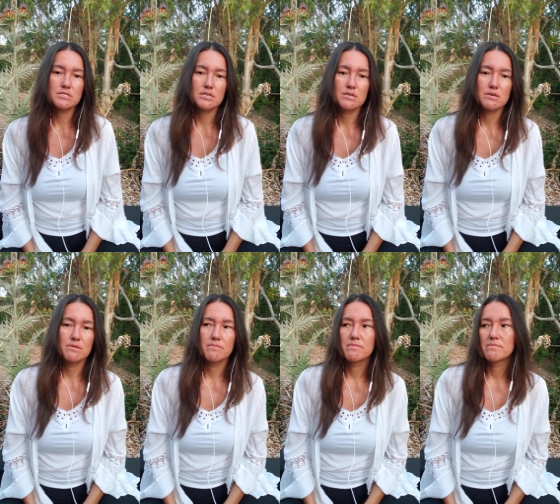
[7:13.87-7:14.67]

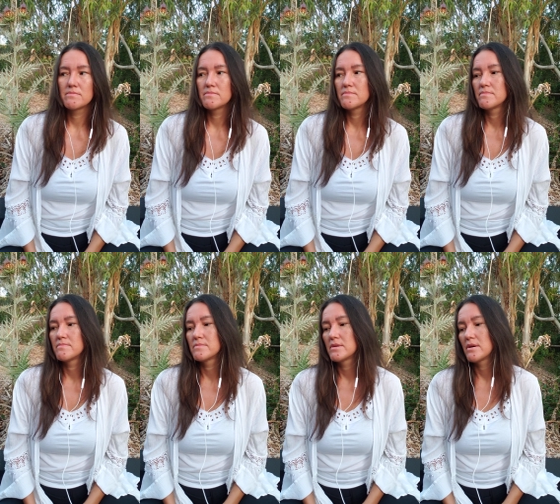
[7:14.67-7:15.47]

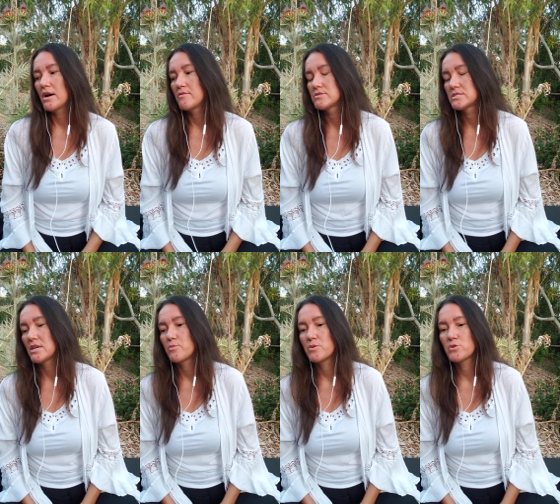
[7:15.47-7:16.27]
I would
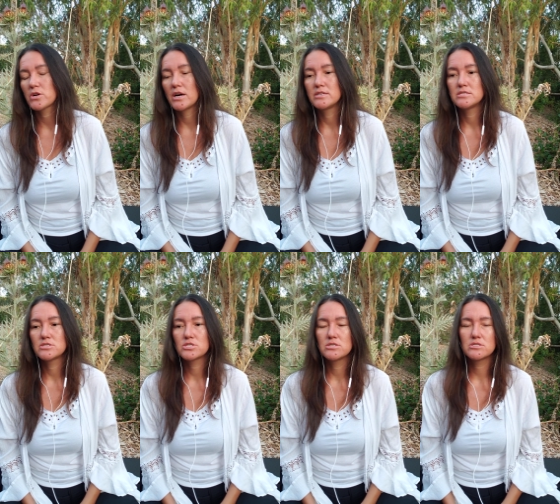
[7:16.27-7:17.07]
say, we were
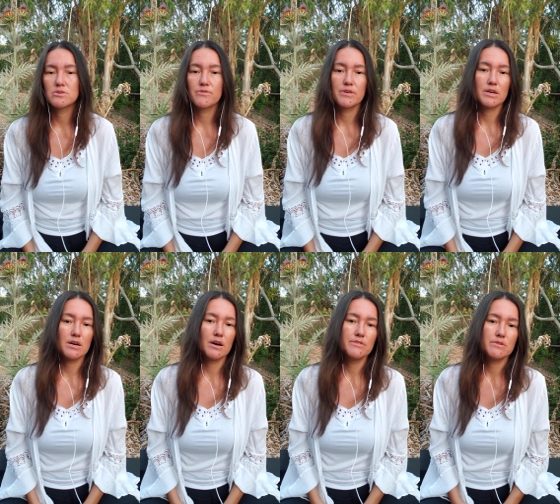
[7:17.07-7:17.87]
conditioned to think
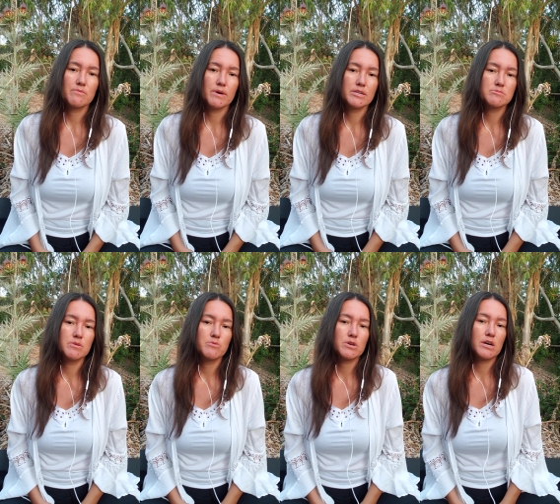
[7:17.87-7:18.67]
otherwise.
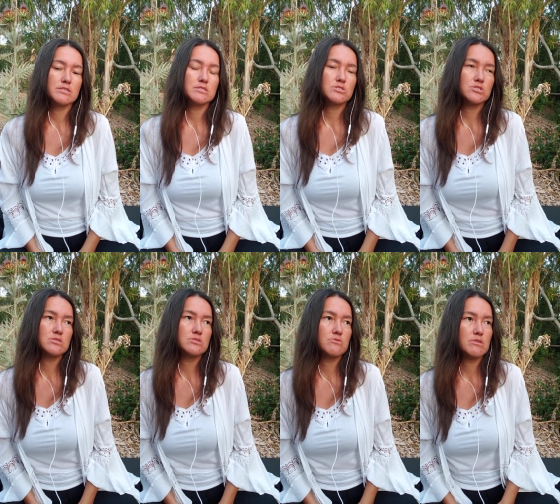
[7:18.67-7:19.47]
We were
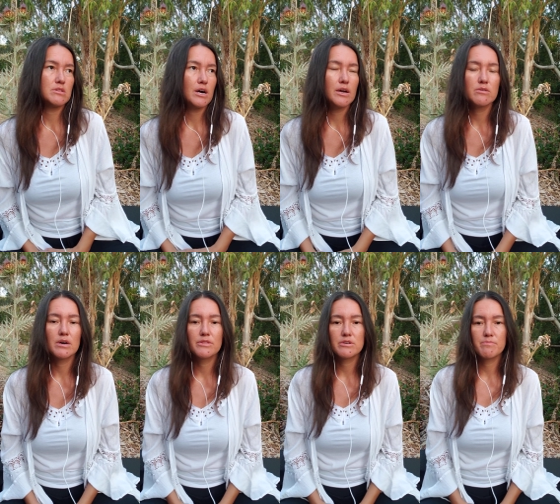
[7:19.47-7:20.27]
conditioned to rely on
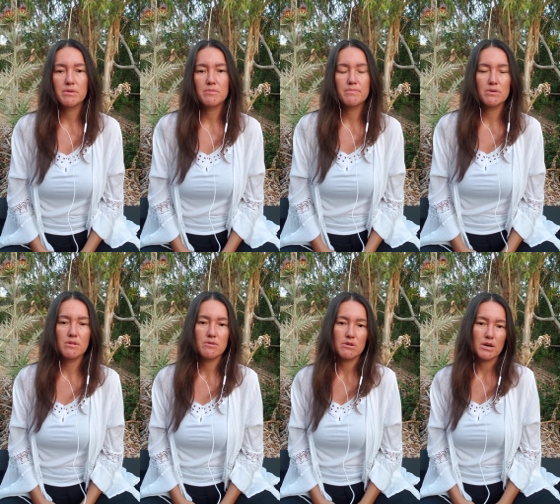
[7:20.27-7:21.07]
other people
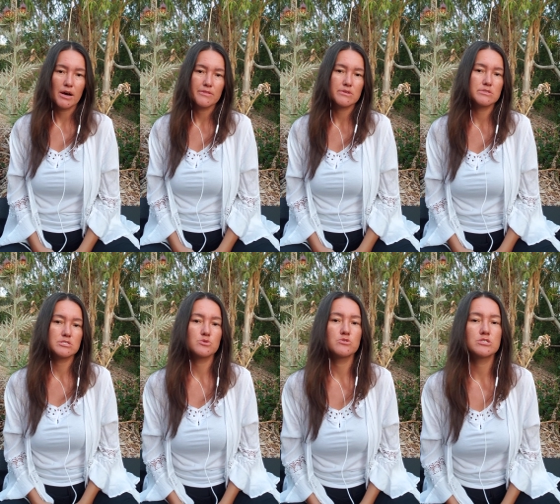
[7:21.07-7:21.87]
or other
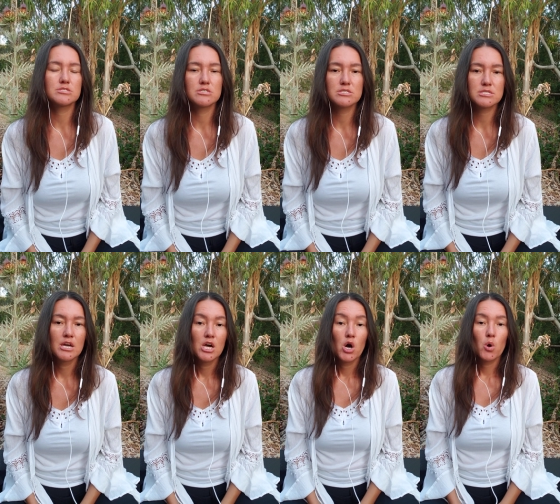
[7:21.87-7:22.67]
resources,
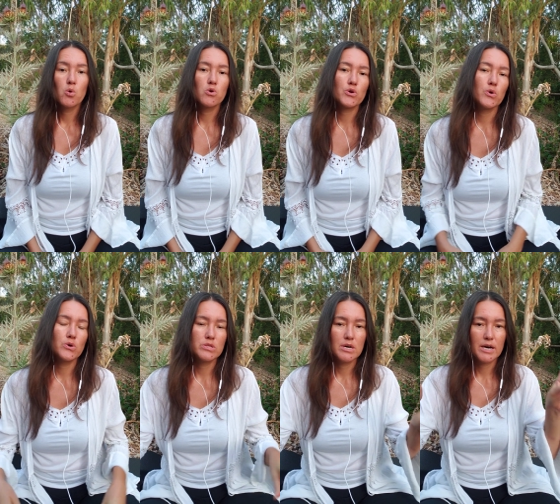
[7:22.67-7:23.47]
or
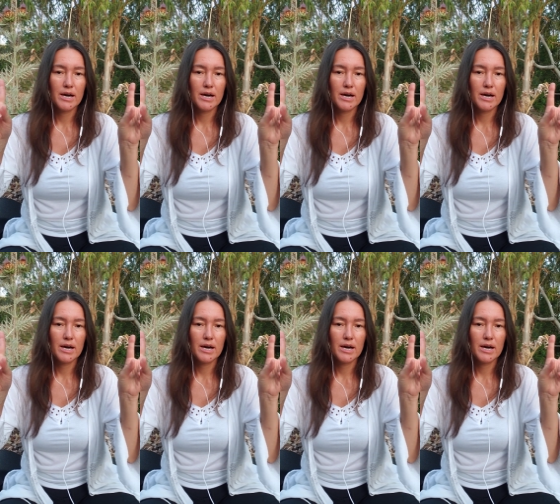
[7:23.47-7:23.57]
on,